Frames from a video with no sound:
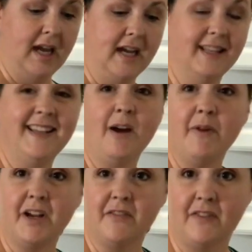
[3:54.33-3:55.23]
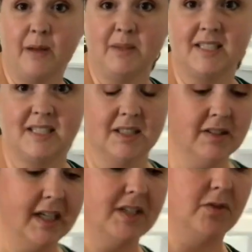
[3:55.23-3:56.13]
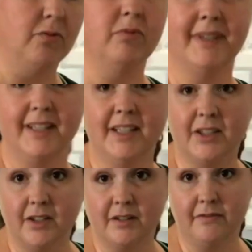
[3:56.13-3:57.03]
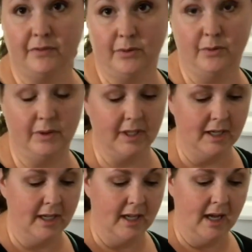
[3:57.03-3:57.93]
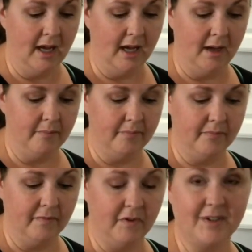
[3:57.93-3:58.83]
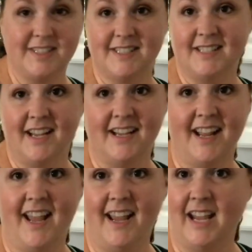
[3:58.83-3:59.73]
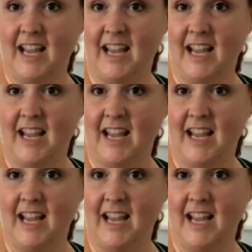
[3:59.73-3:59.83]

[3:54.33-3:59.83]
and then that way your family still gets really good food, versus saying, hey, I